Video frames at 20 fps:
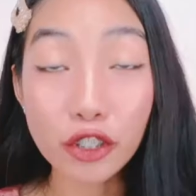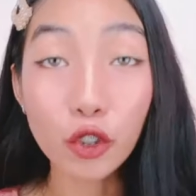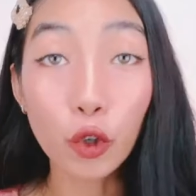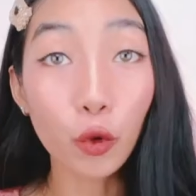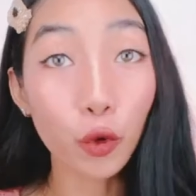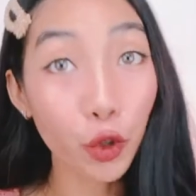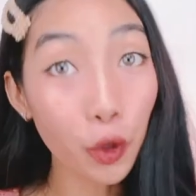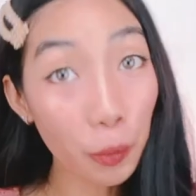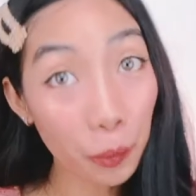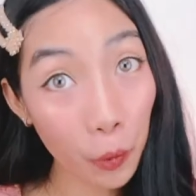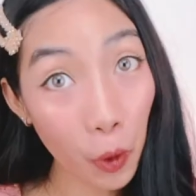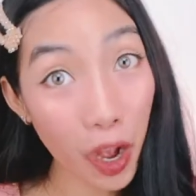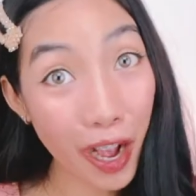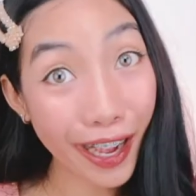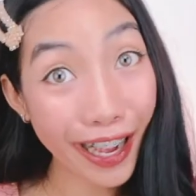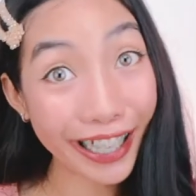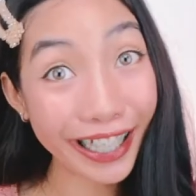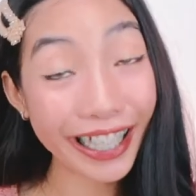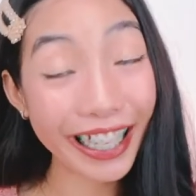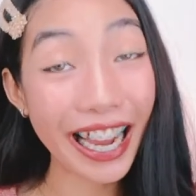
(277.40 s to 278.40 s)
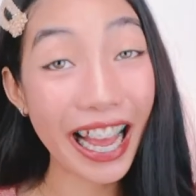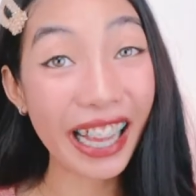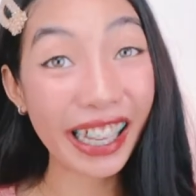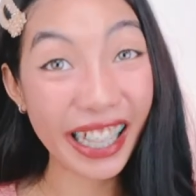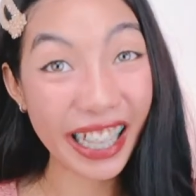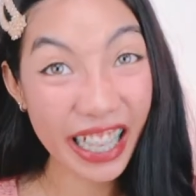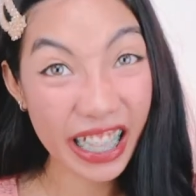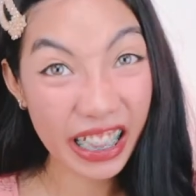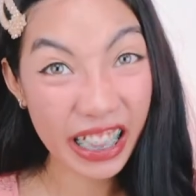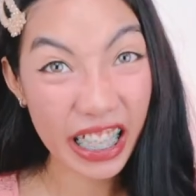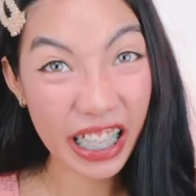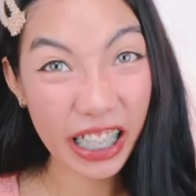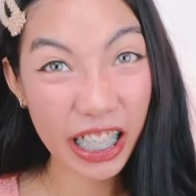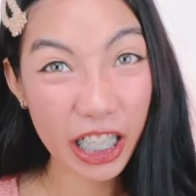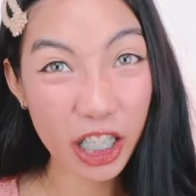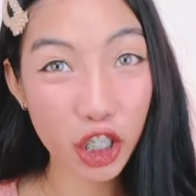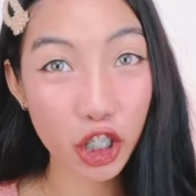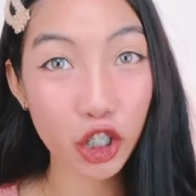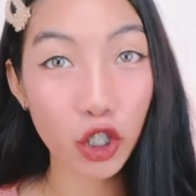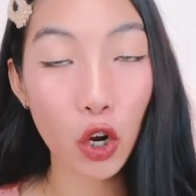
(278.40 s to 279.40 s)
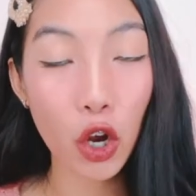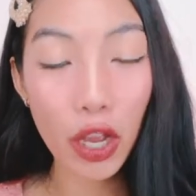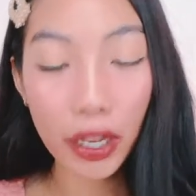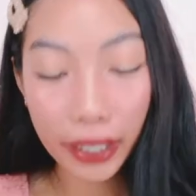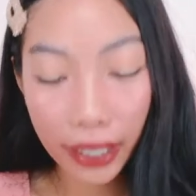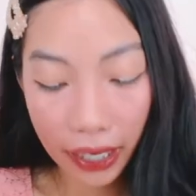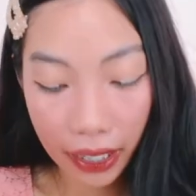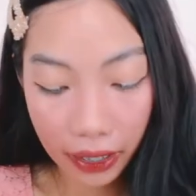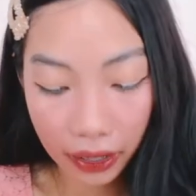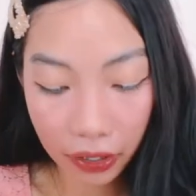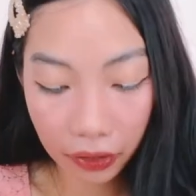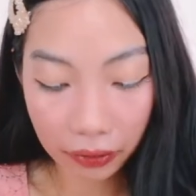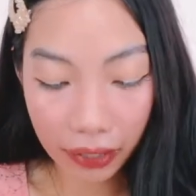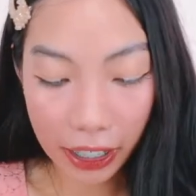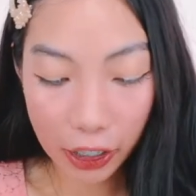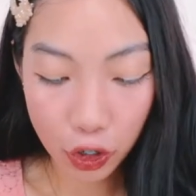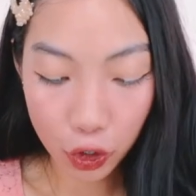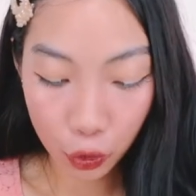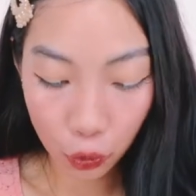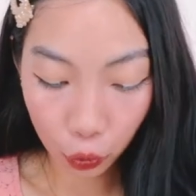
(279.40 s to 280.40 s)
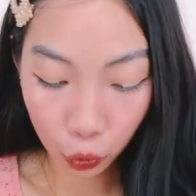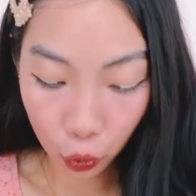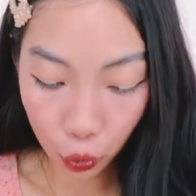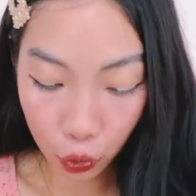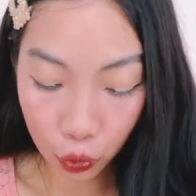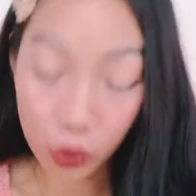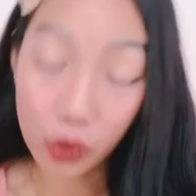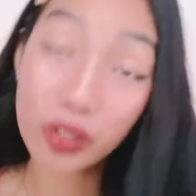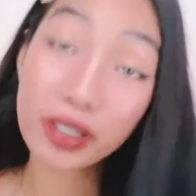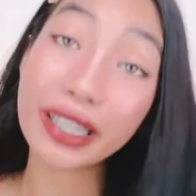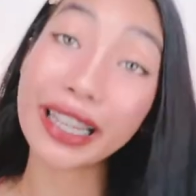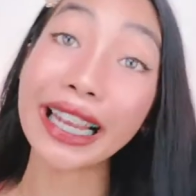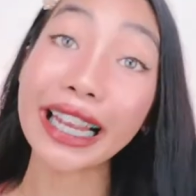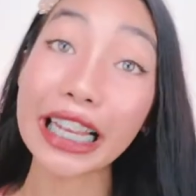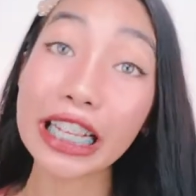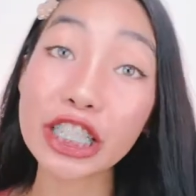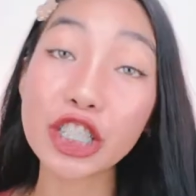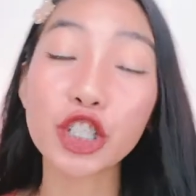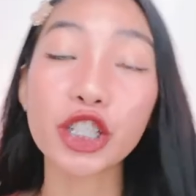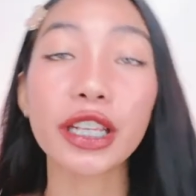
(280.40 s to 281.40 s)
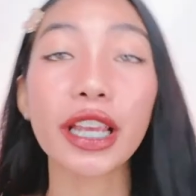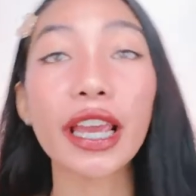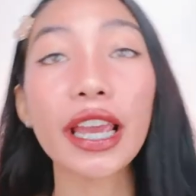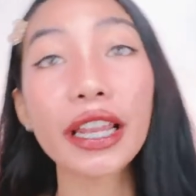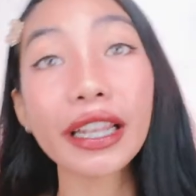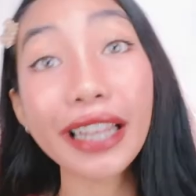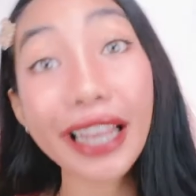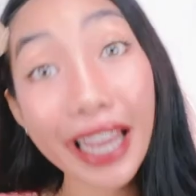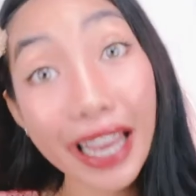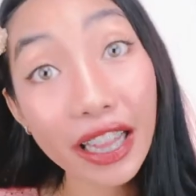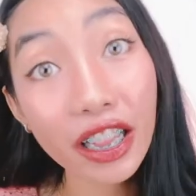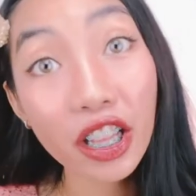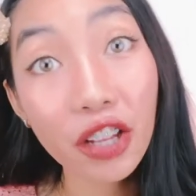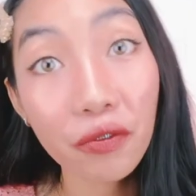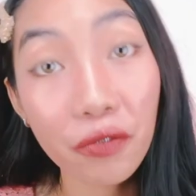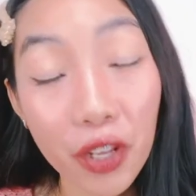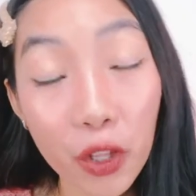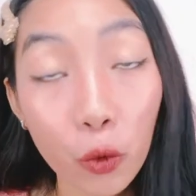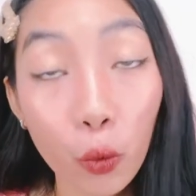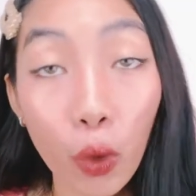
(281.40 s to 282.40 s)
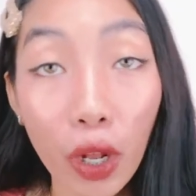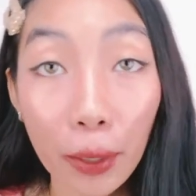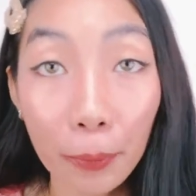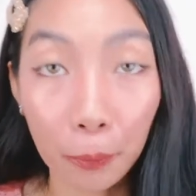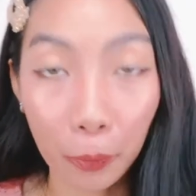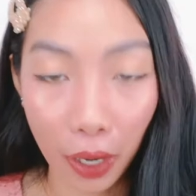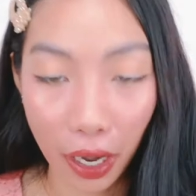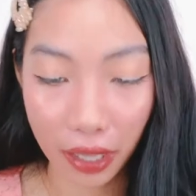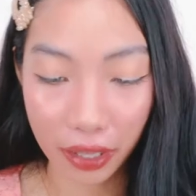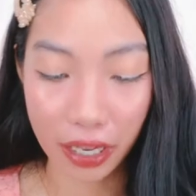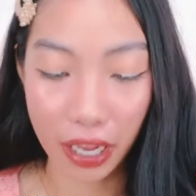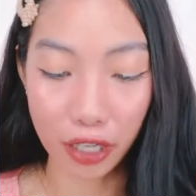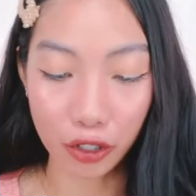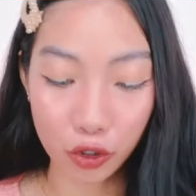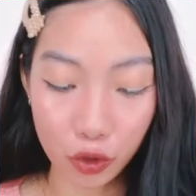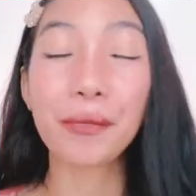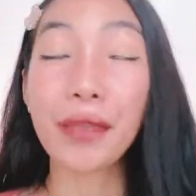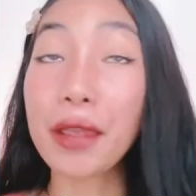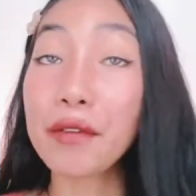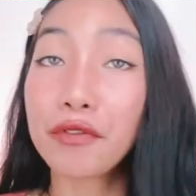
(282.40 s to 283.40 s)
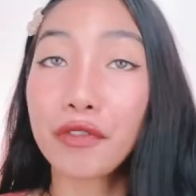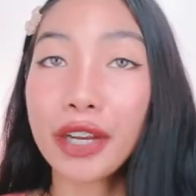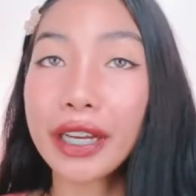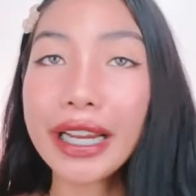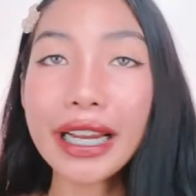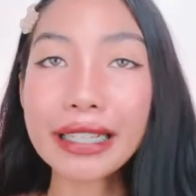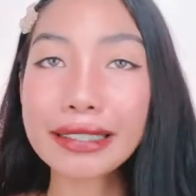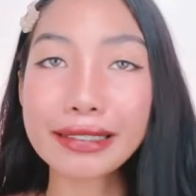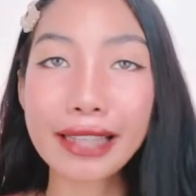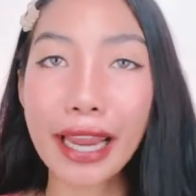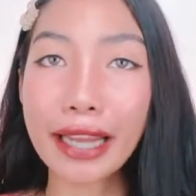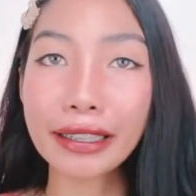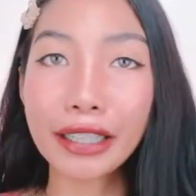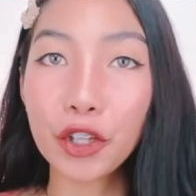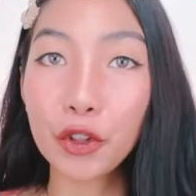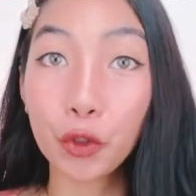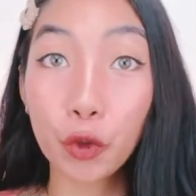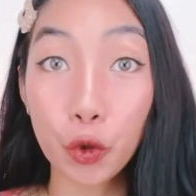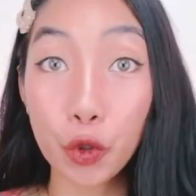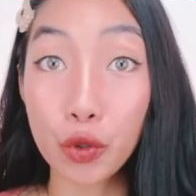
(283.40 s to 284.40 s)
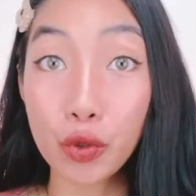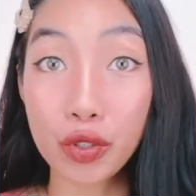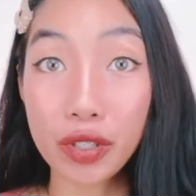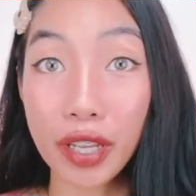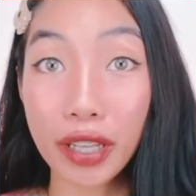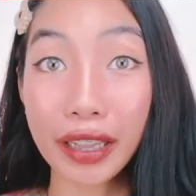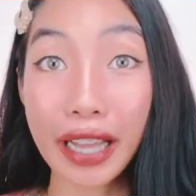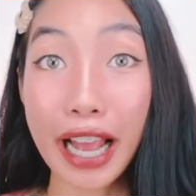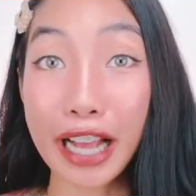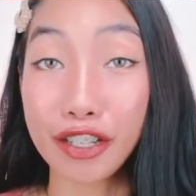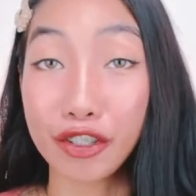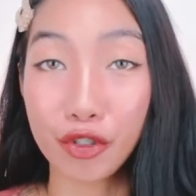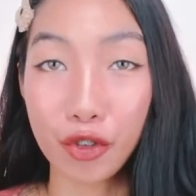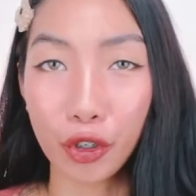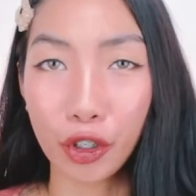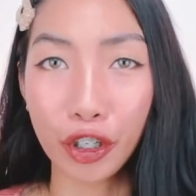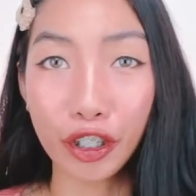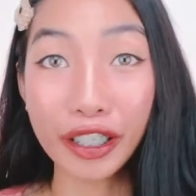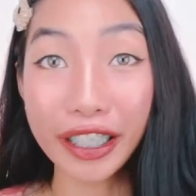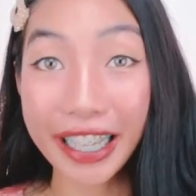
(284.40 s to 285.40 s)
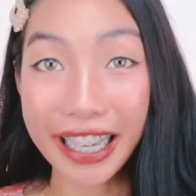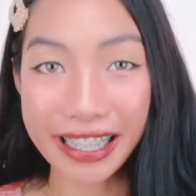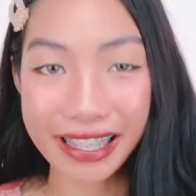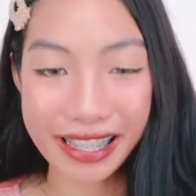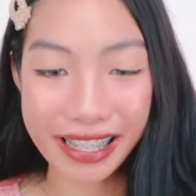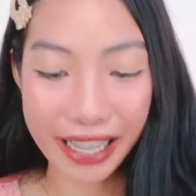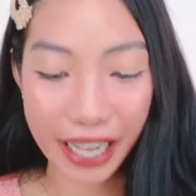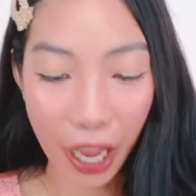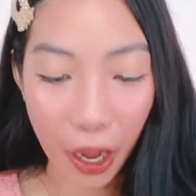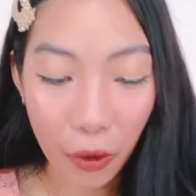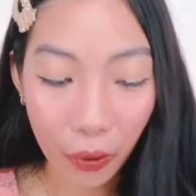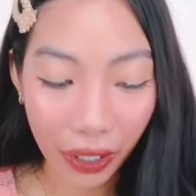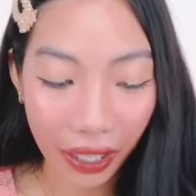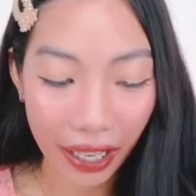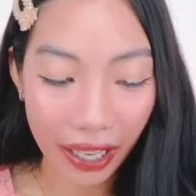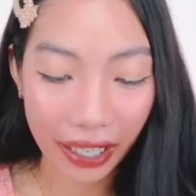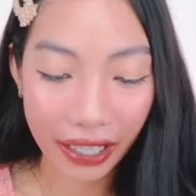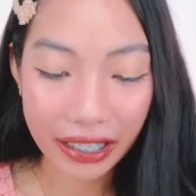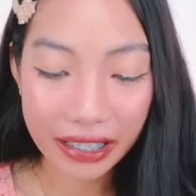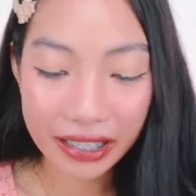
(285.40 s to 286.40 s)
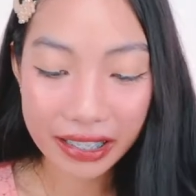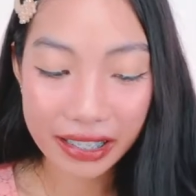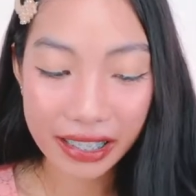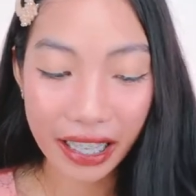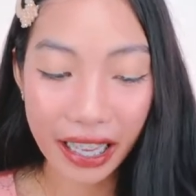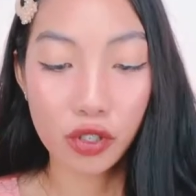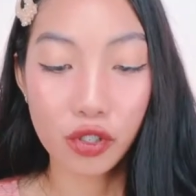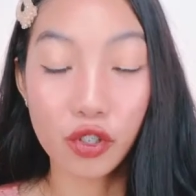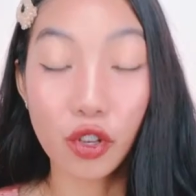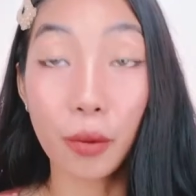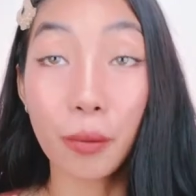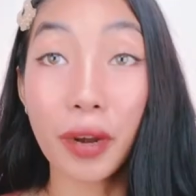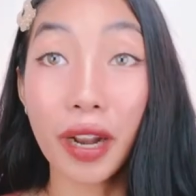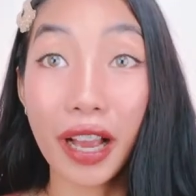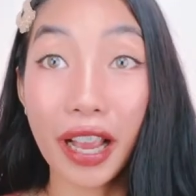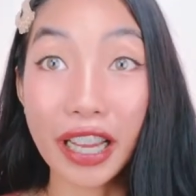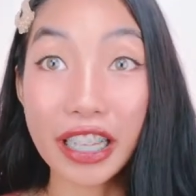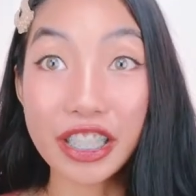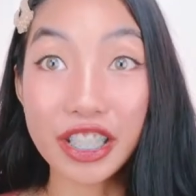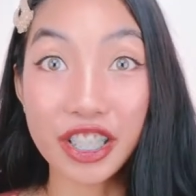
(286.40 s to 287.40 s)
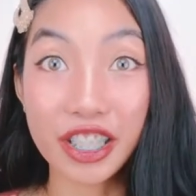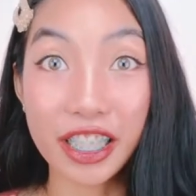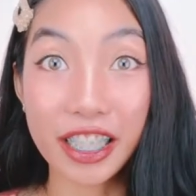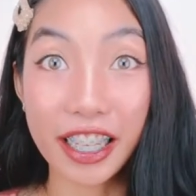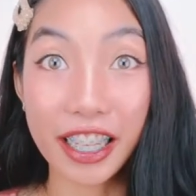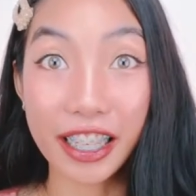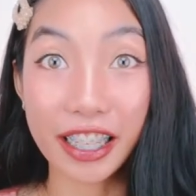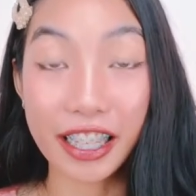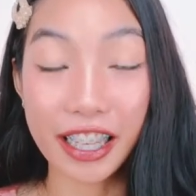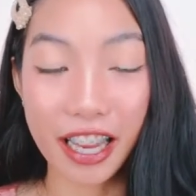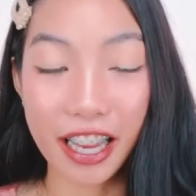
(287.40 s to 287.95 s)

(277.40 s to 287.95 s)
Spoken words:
So, yun po ang kanilang indication and direction to use each and individual products. I'm very excited to use it as early as now, guys. Sobrang hygienic